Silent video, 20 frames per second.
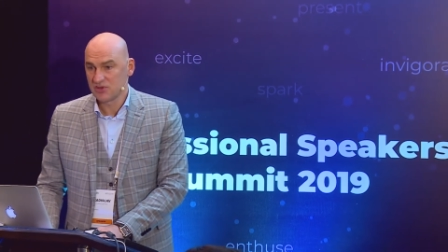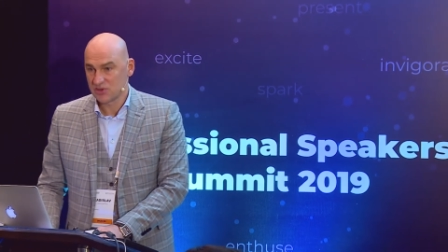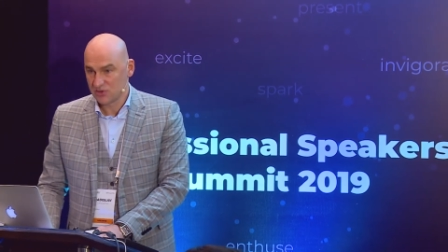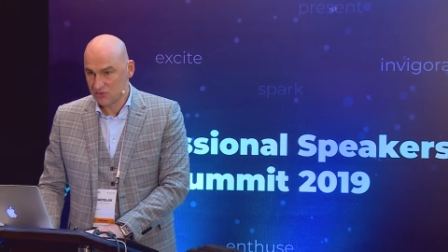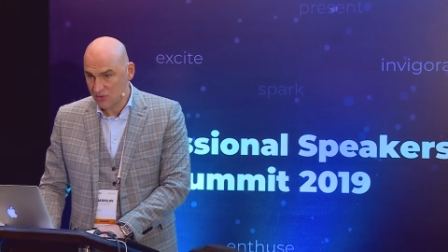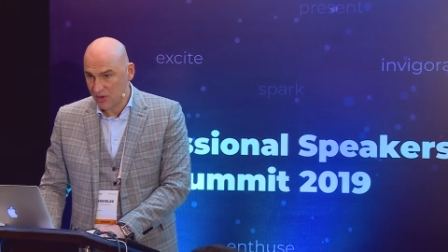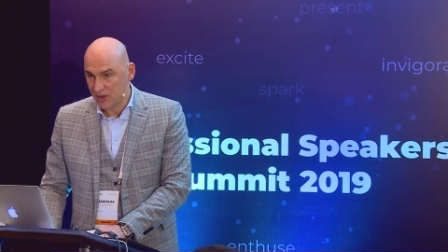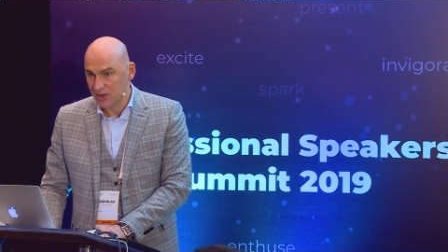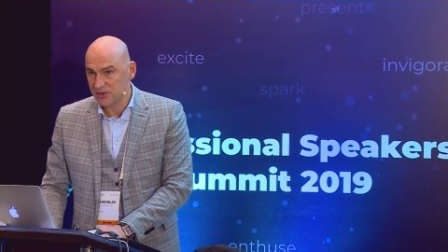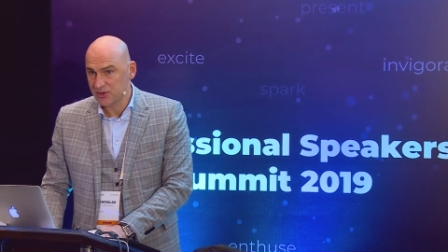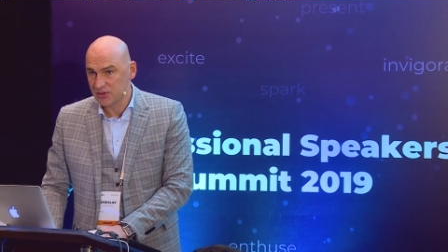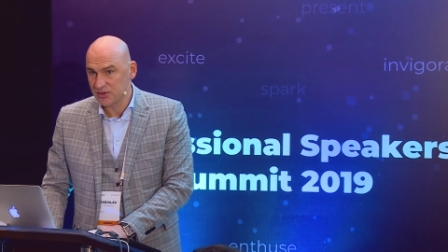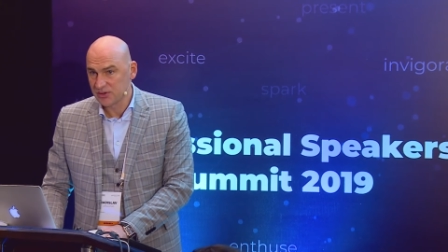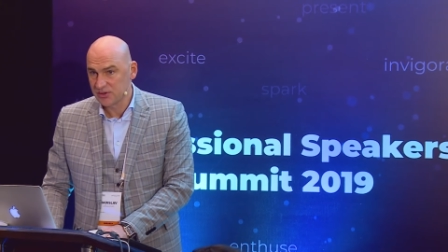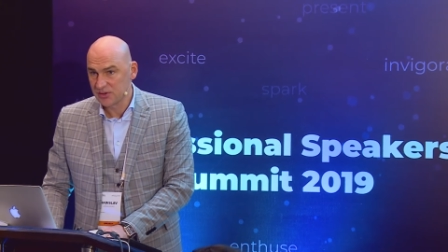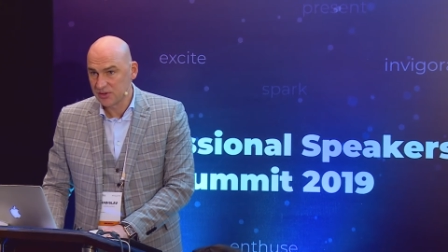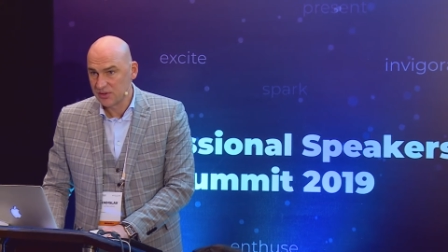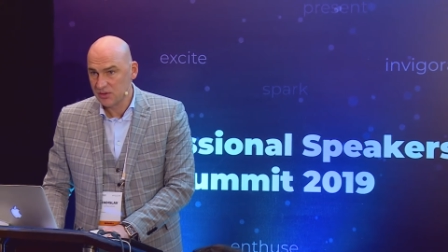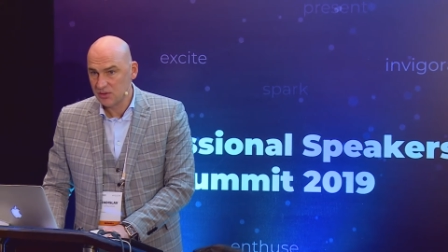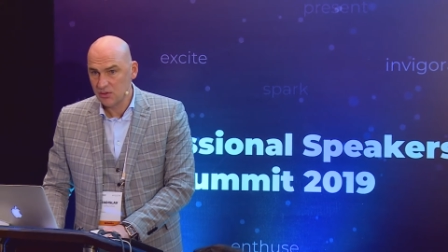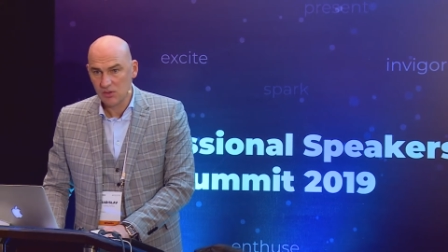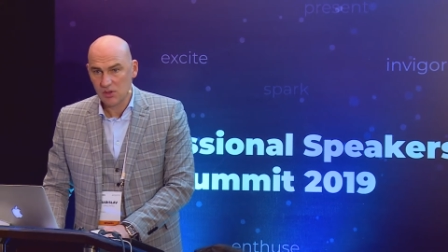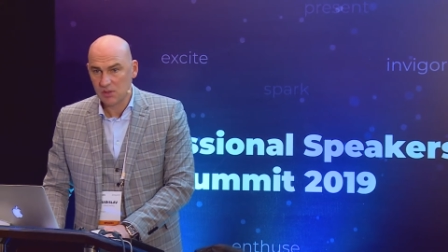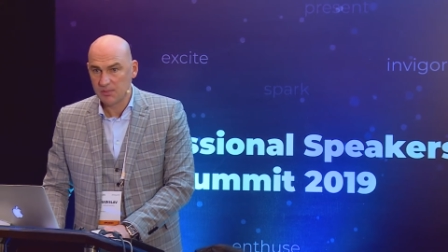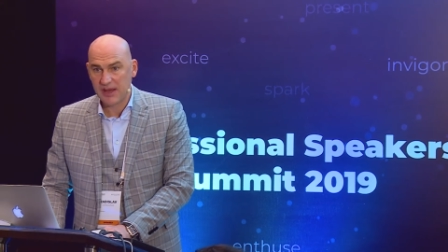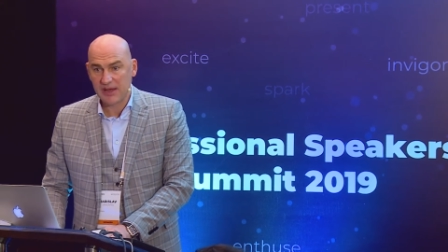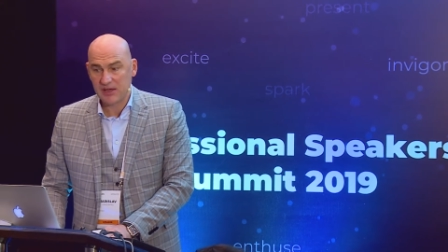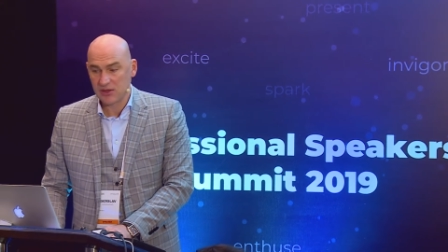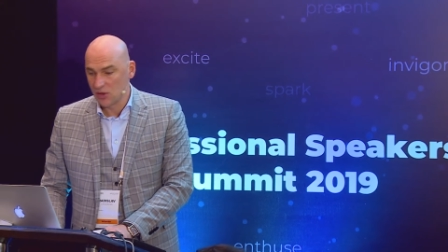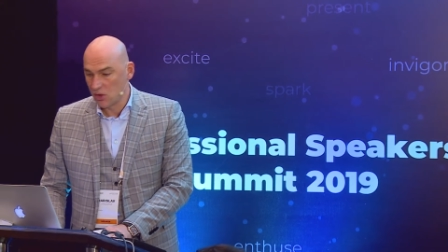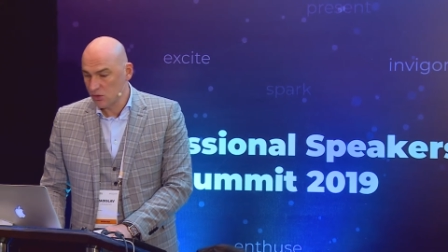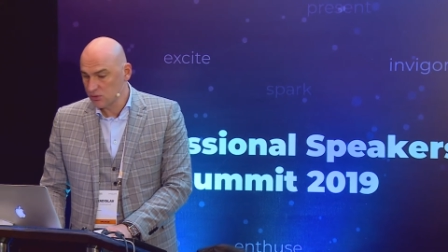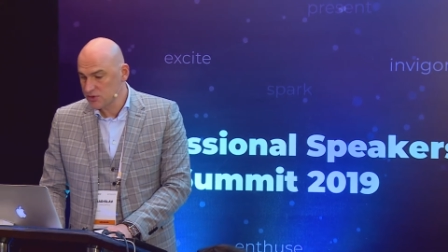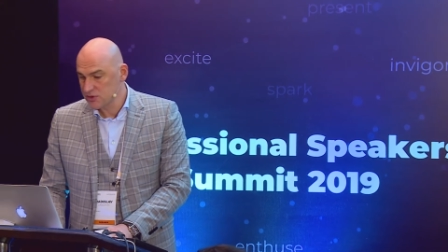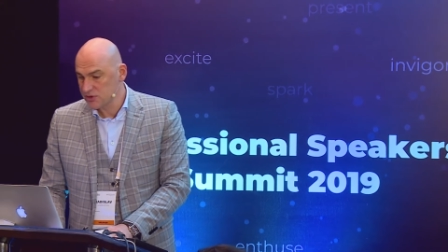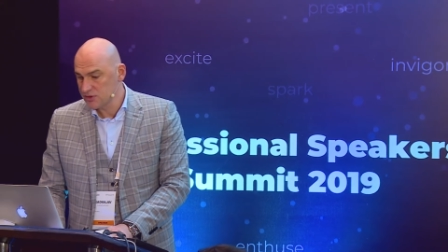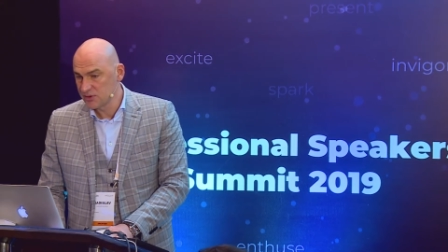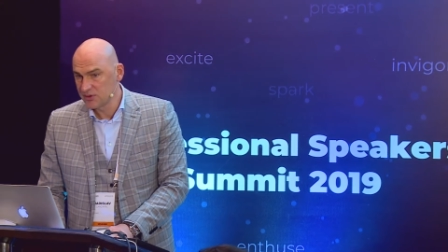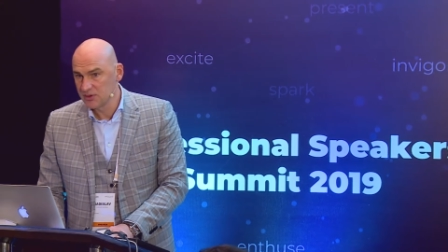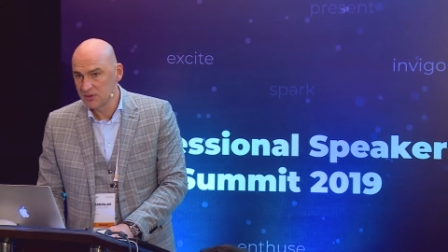structure. You will make
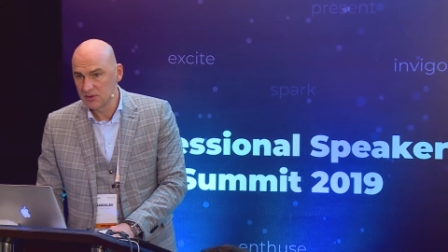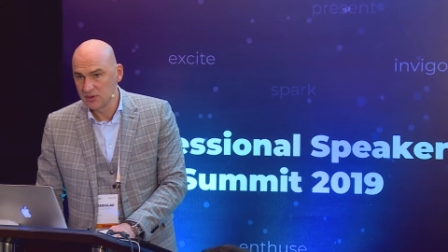notes,